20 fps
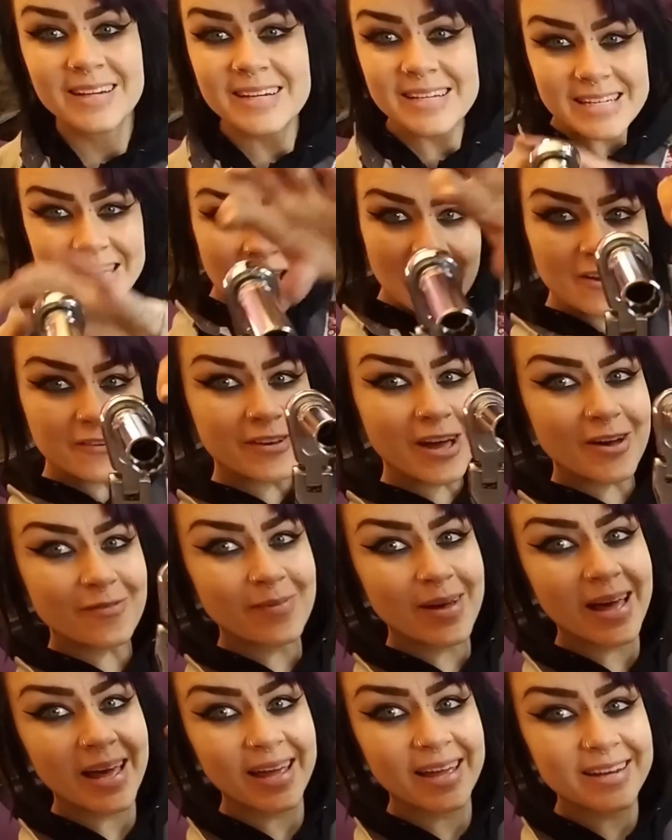Now I've
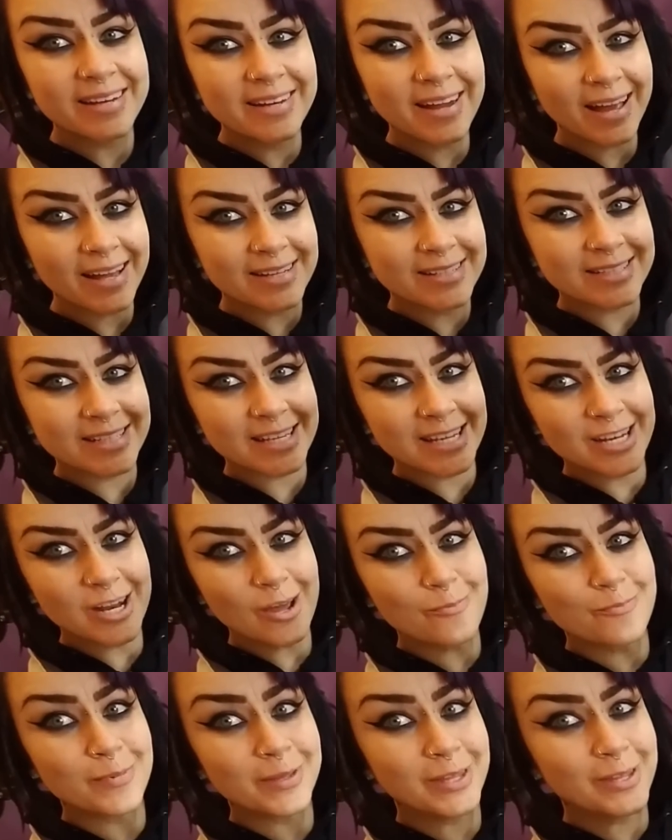got my
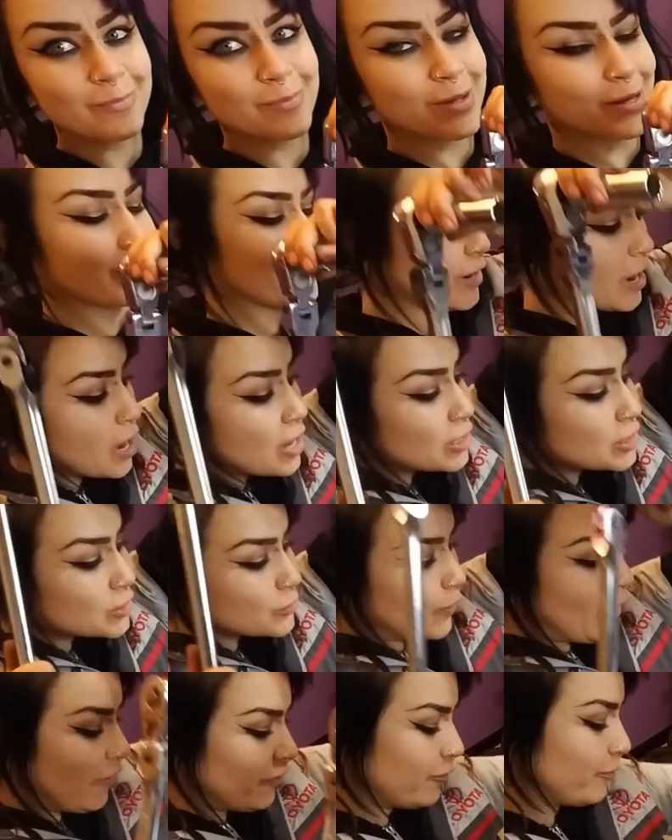19 millimeter
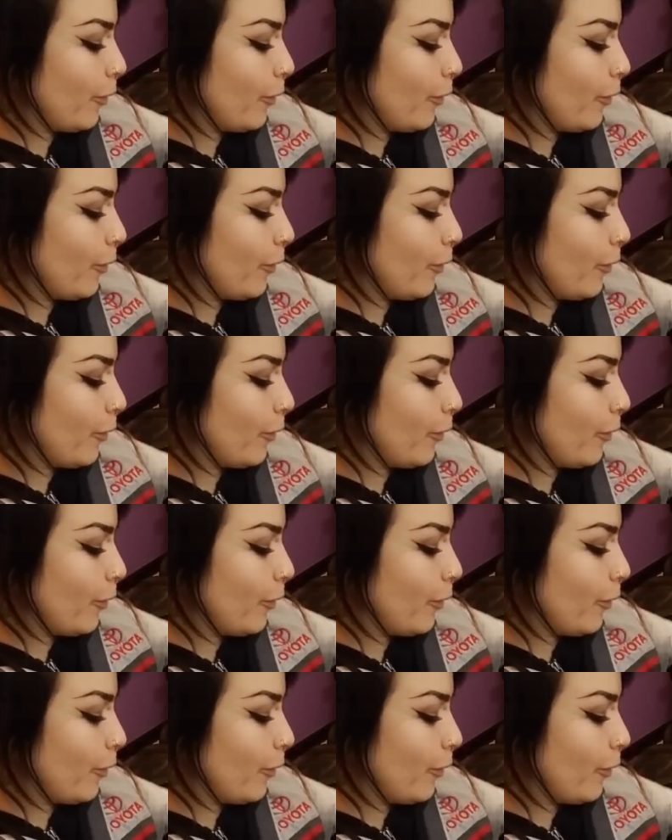12